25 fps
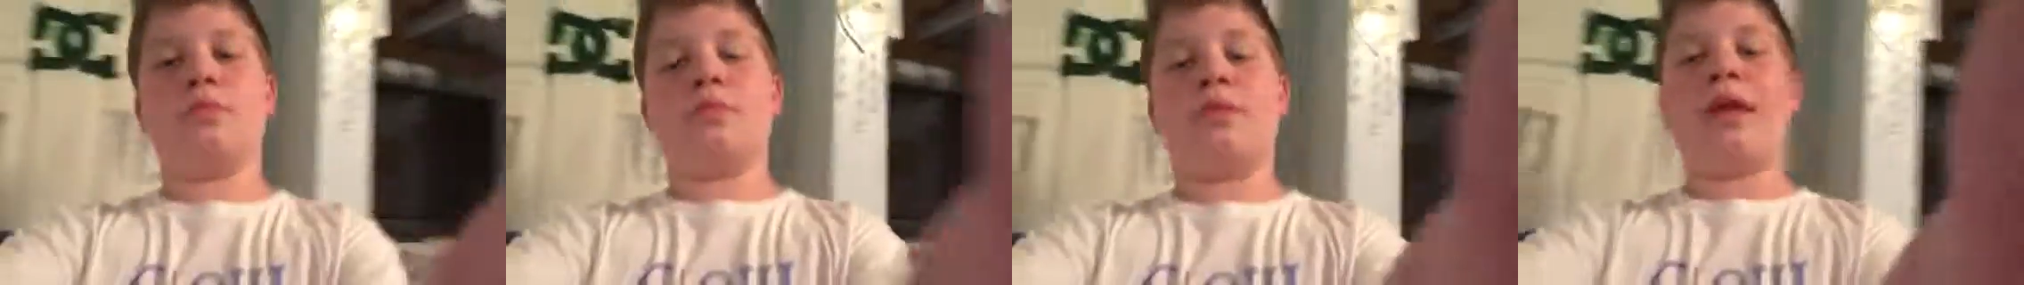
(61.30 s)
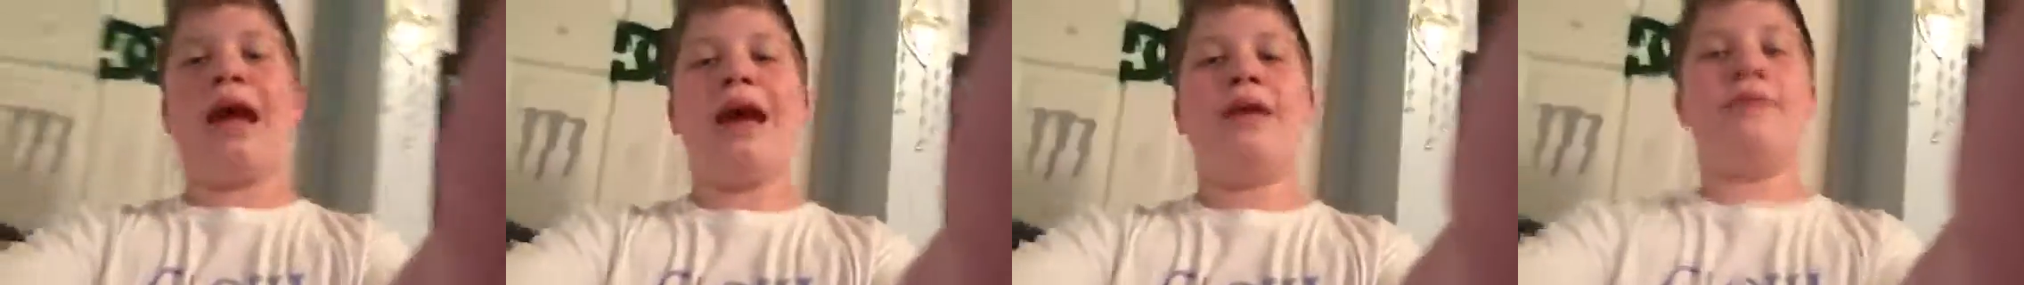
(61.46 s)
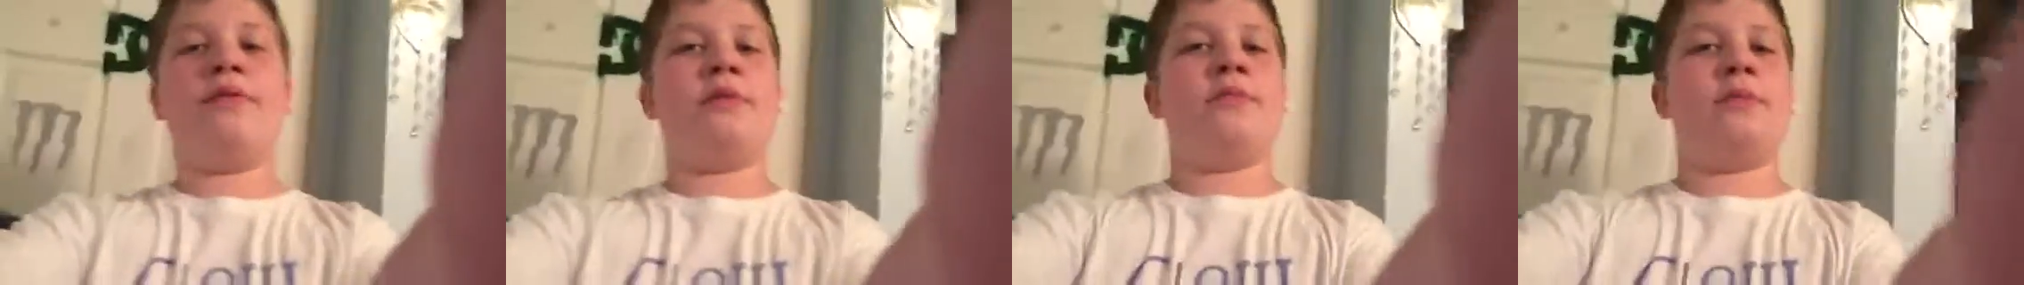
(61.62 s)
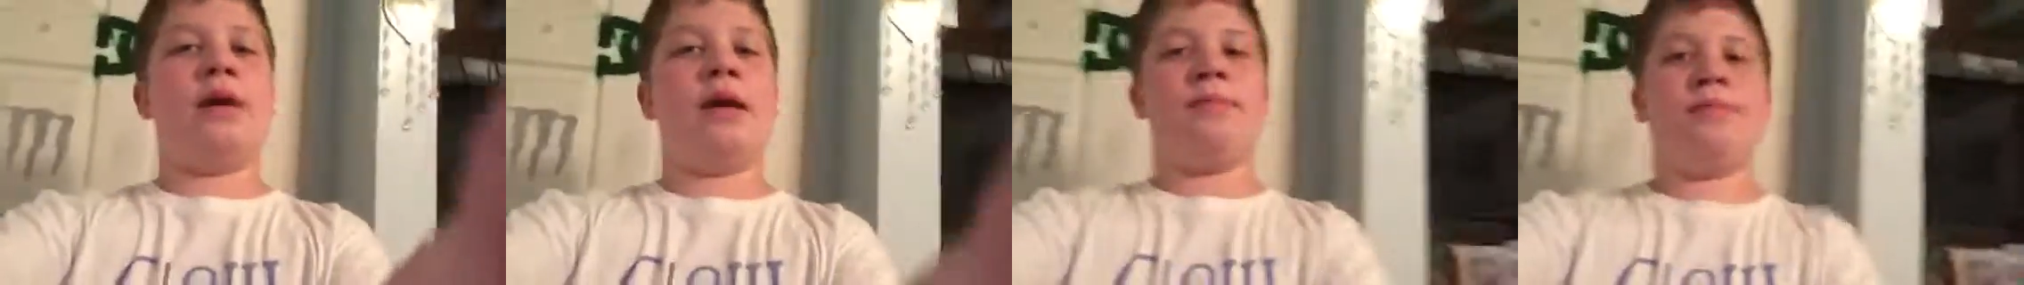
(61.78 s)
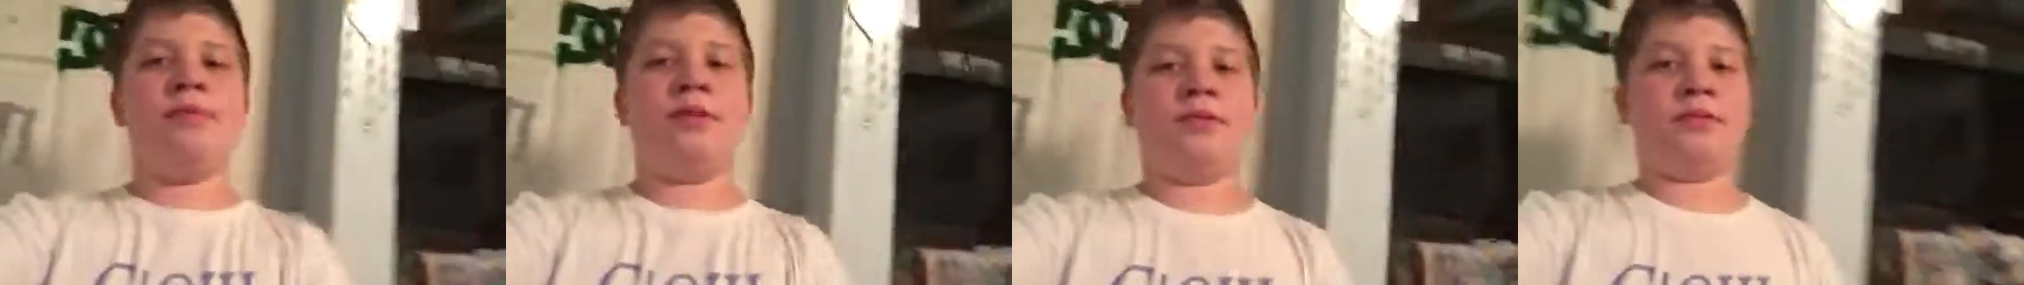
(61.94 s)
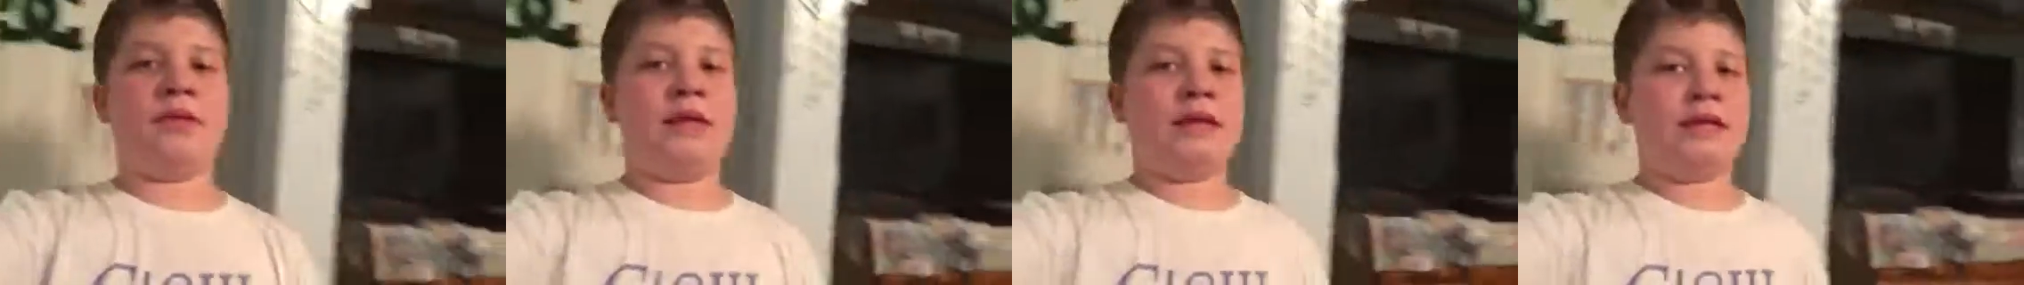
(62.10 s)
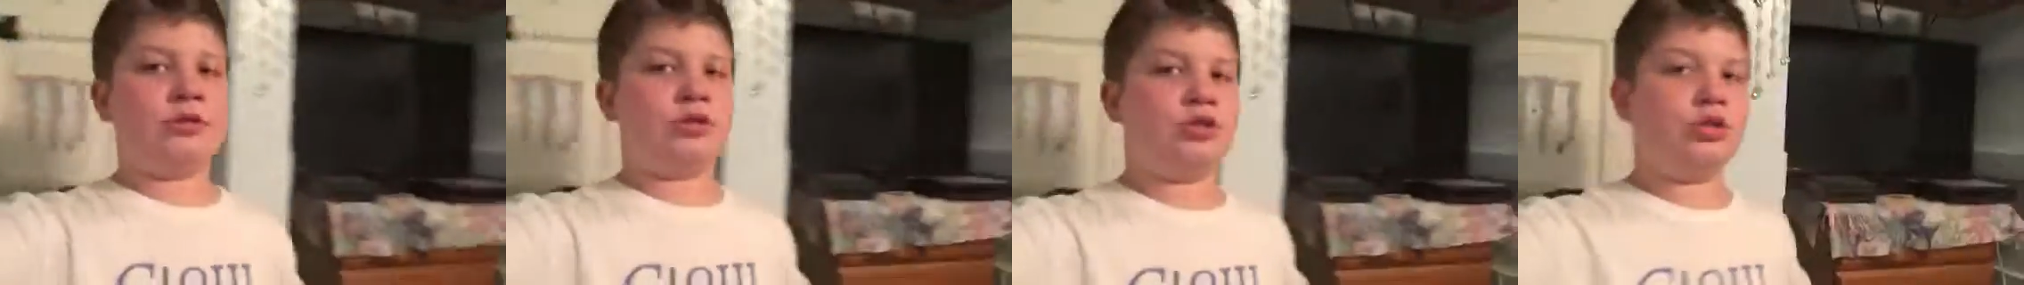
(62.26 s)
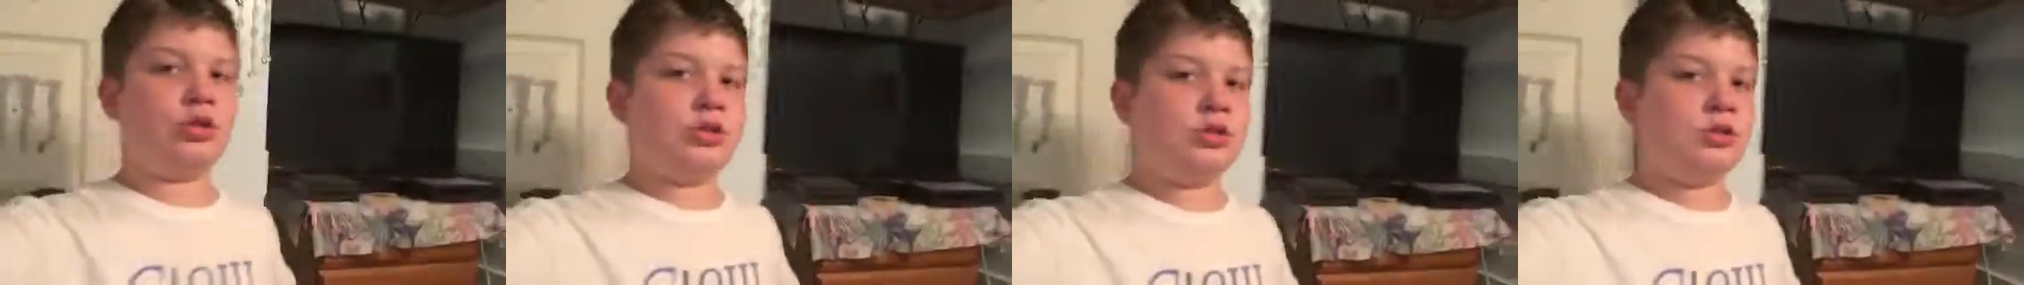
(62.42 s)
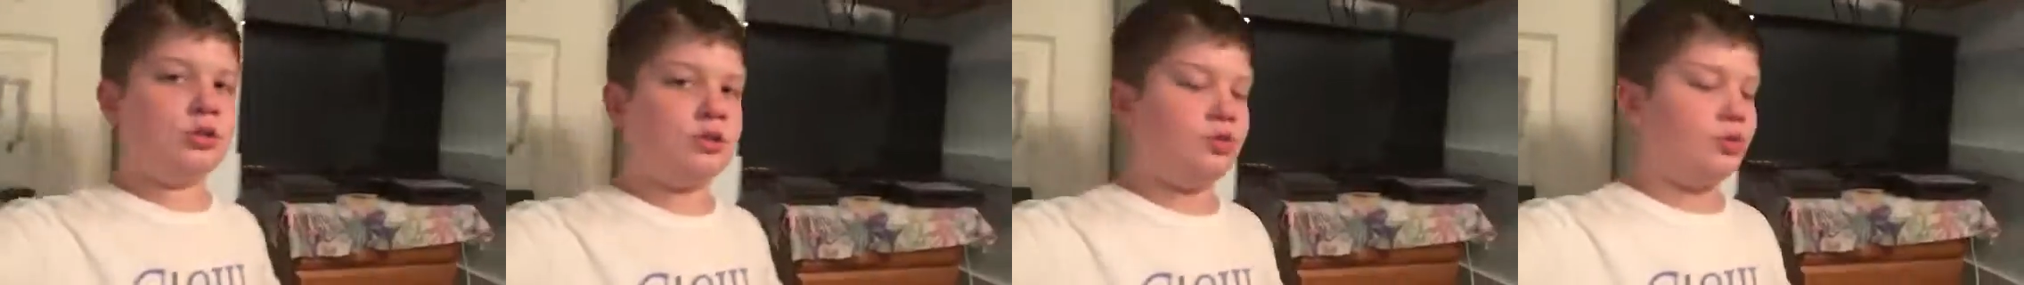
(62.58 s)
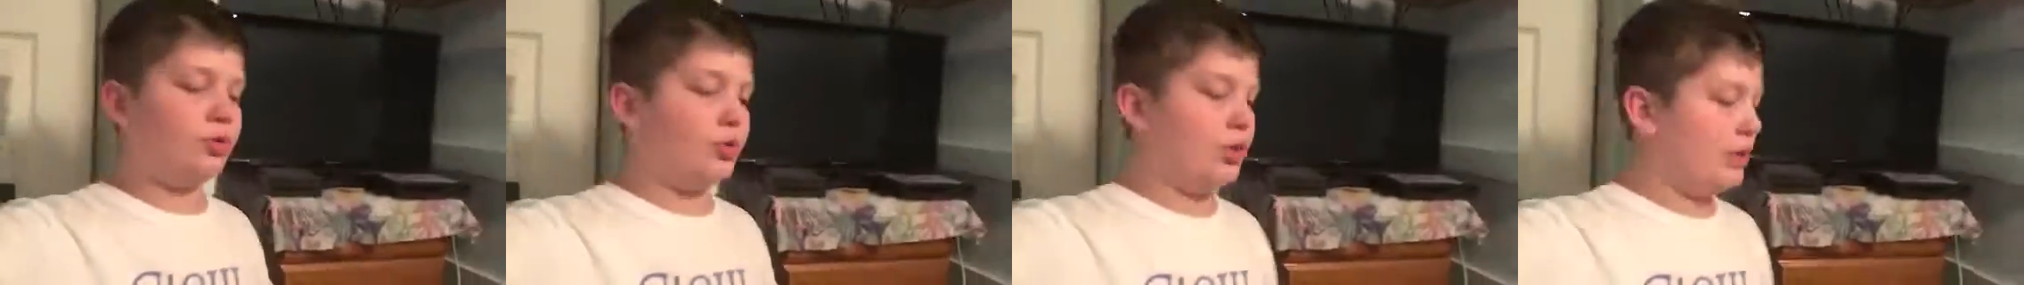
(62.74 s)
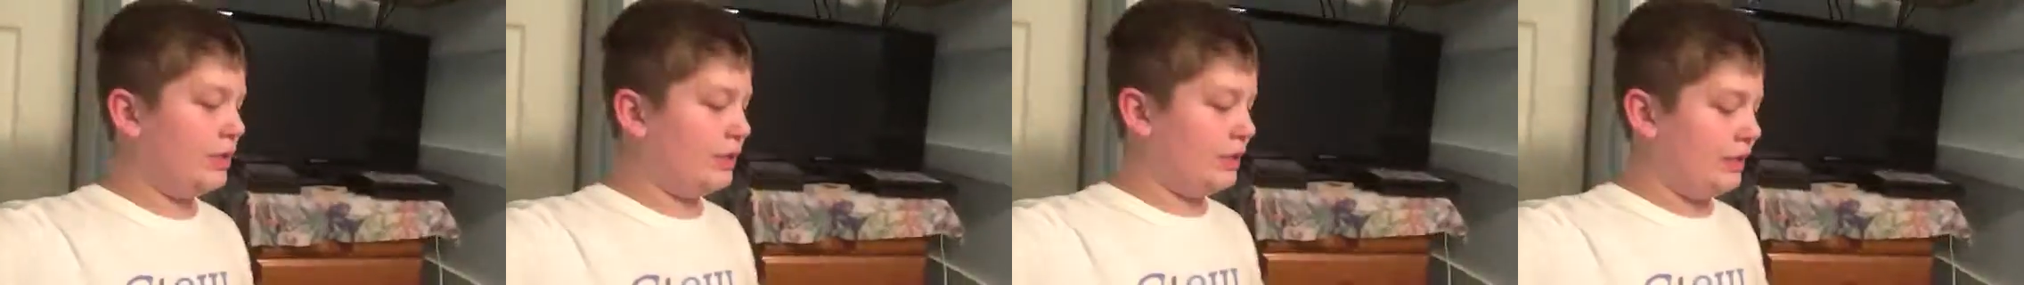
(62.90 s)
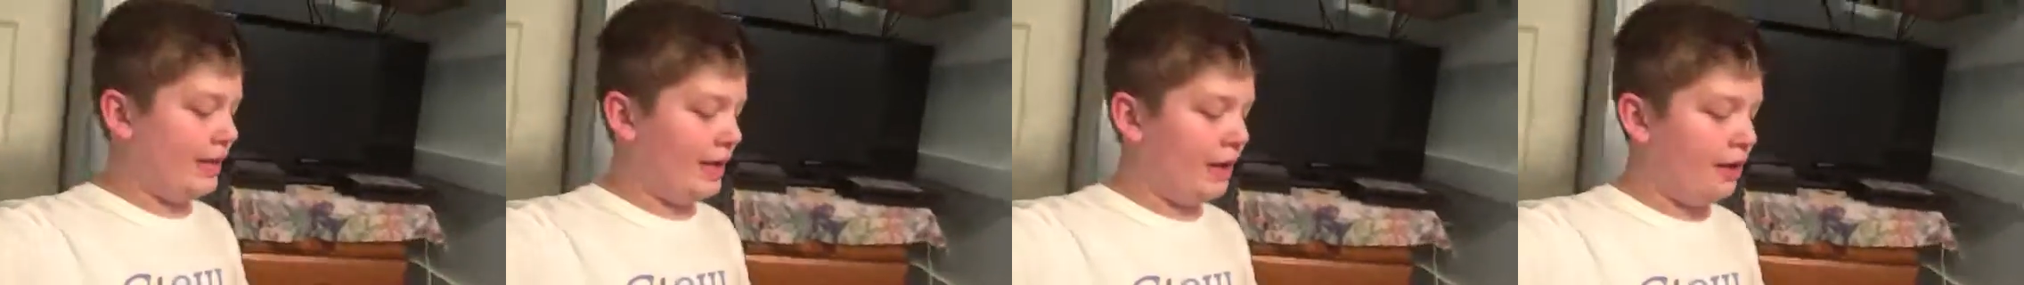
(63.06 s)
having my birthday. It's just
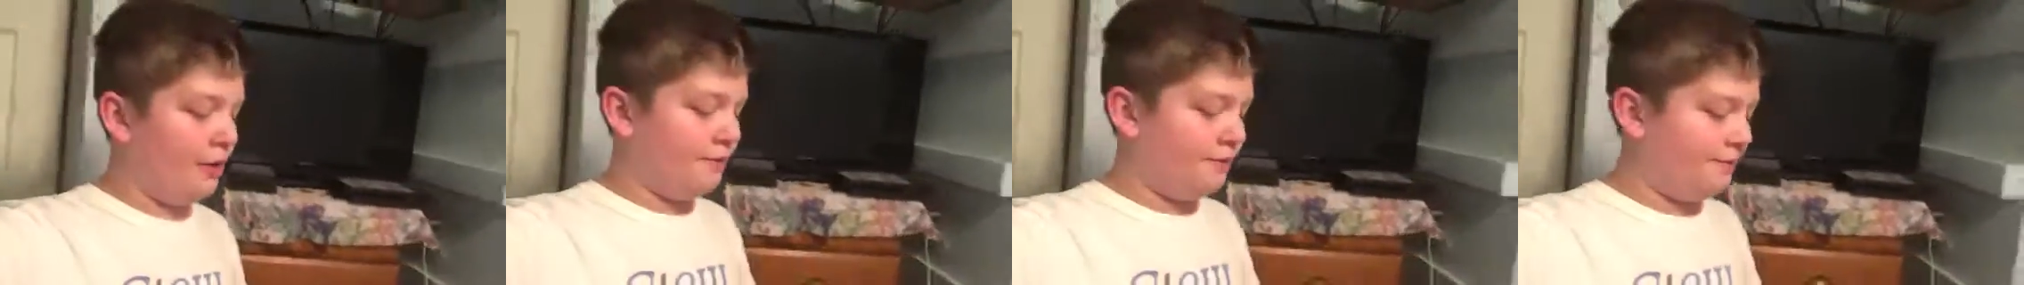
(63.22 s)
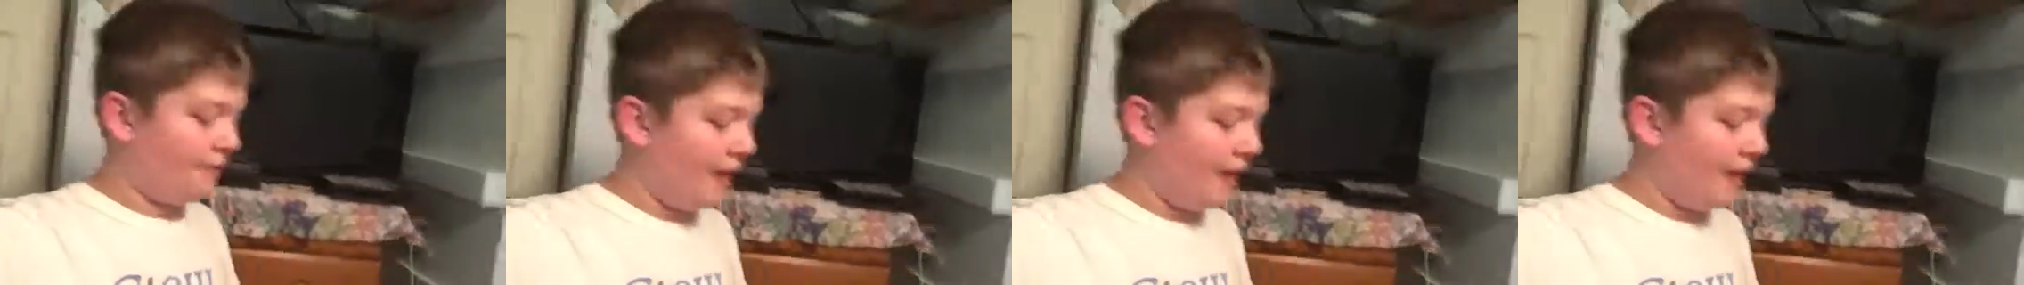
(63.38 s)
crazy how